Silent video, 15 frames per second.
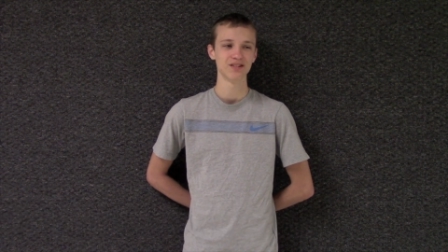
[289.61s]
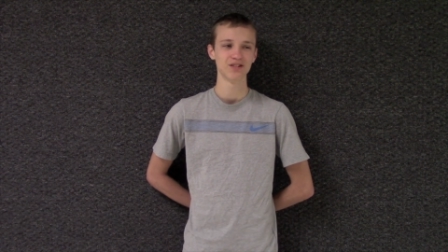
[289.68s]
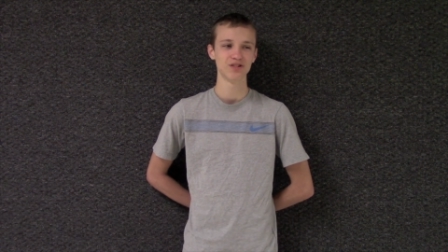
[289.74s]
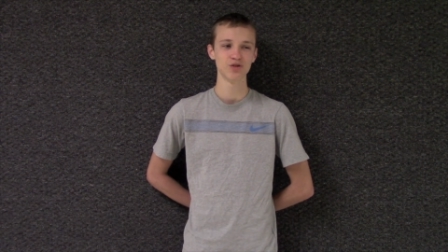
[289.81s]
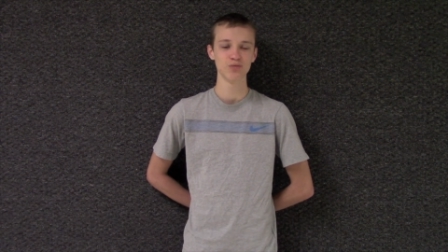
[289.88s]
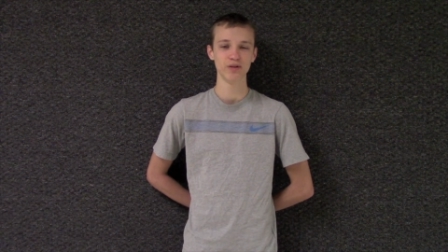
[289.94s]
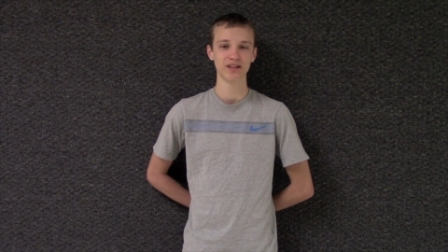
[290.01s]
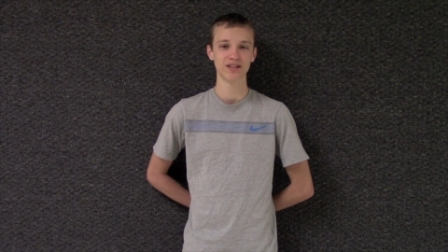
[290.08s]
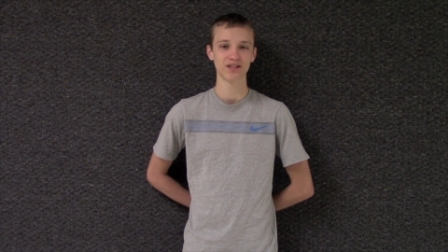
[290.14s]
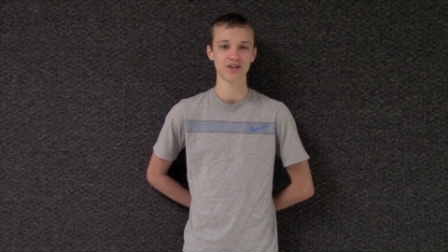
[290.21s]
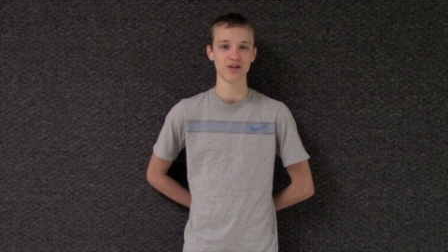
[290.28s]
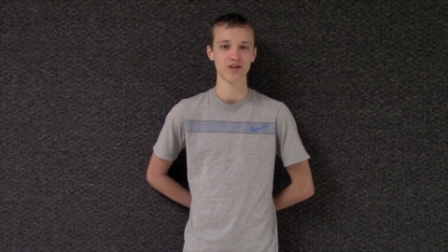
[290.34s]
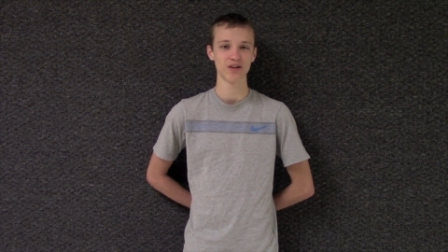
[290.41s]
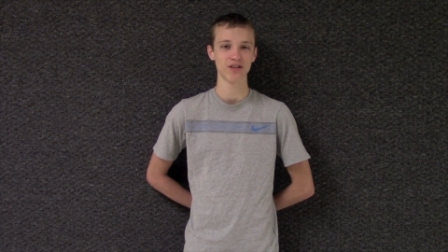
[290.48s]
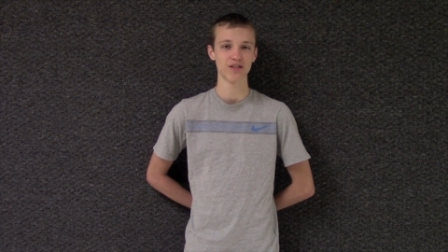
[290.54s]
two weeks
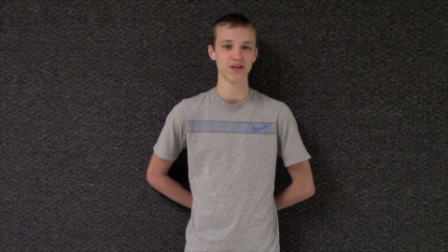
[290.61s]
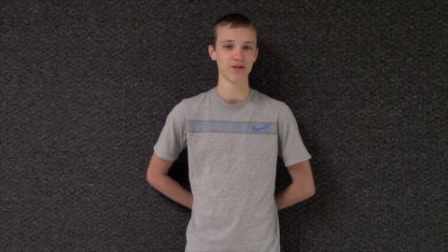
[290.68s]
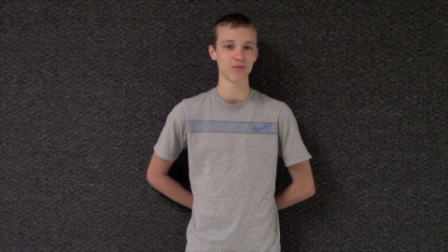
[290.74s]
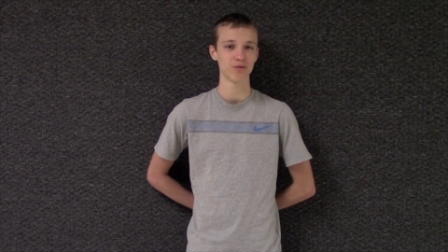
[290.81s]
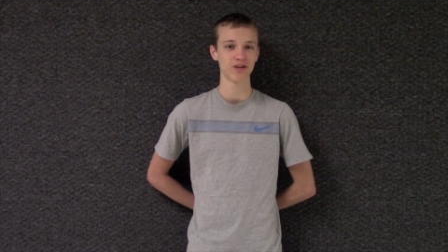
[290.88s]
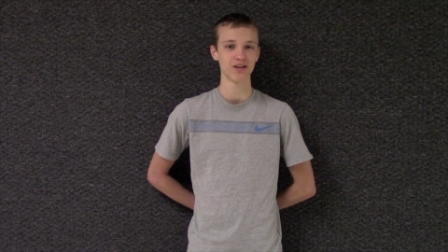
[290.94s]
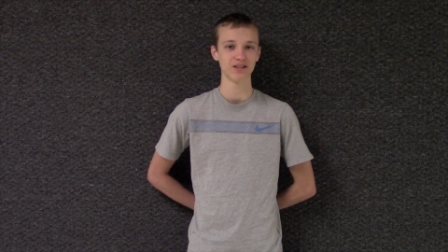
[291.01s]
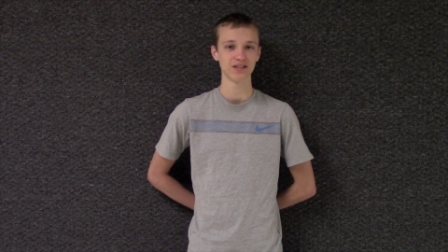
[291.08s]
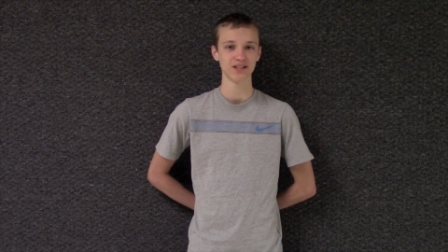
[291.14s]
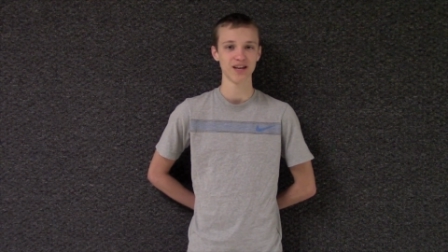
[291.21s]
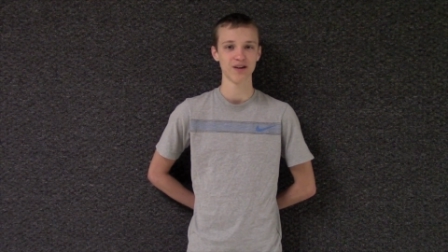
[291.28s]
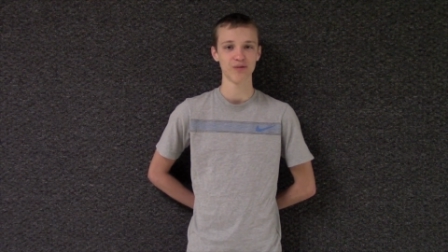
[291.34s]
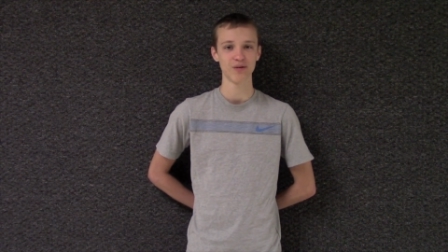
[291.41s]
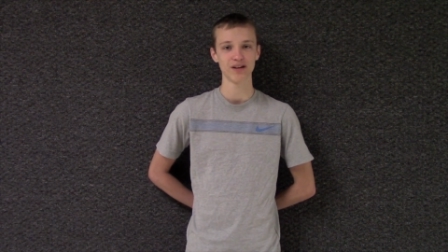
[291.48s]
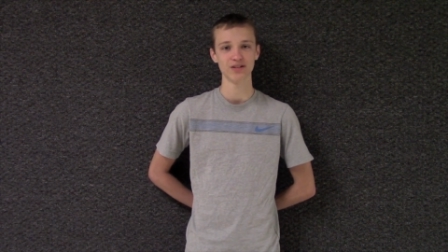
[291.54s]
ago, I think it was,
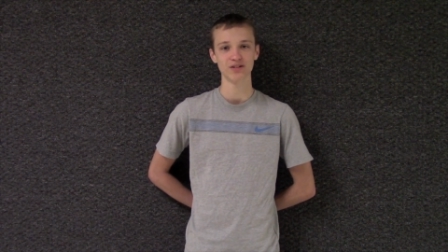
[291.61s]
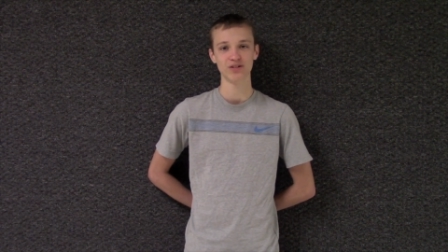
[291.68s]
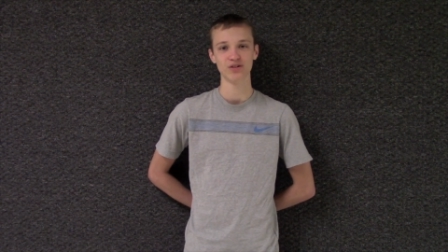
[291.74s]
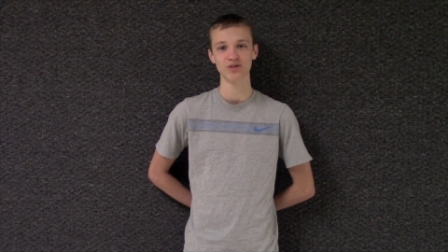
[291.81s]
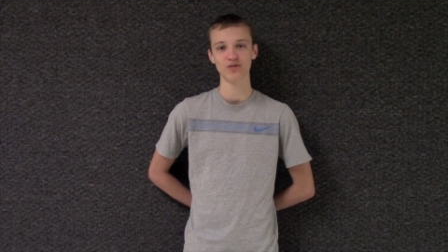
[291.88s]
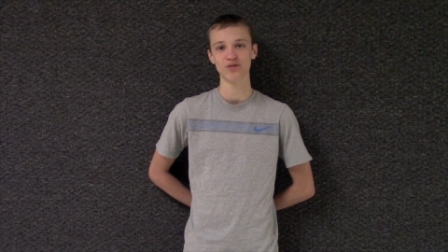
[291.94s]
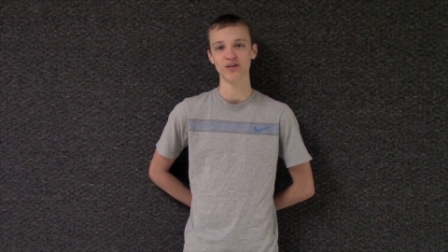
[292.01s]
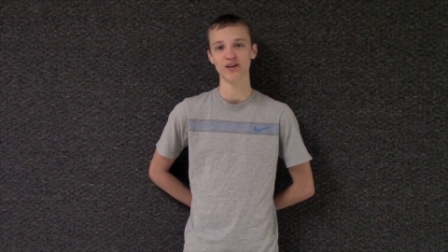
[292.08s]
I went to